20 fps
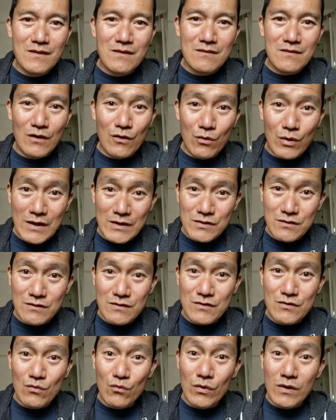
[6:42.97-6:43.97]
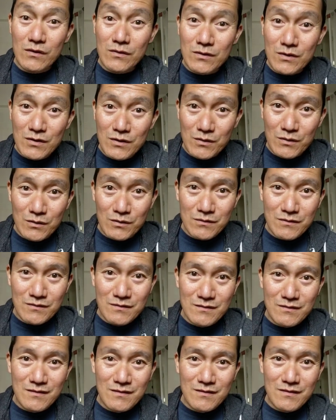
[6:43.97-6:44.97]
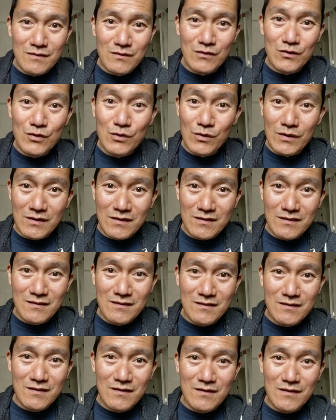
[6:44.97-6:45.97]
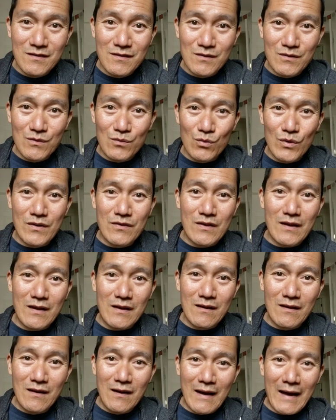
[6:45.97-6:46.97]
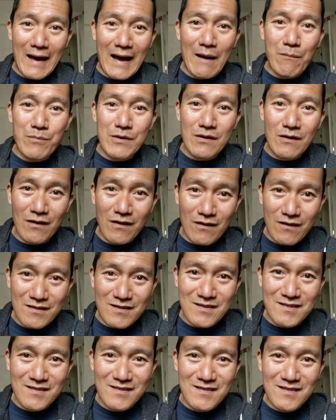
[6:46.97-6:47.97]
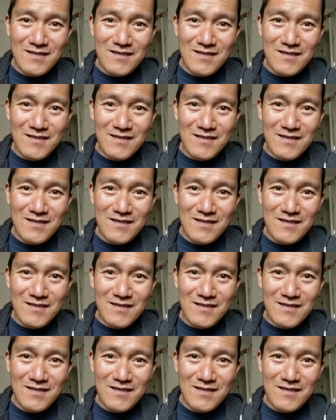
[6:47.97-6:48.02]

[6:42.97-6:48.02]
The question is will you do it with a happy heart,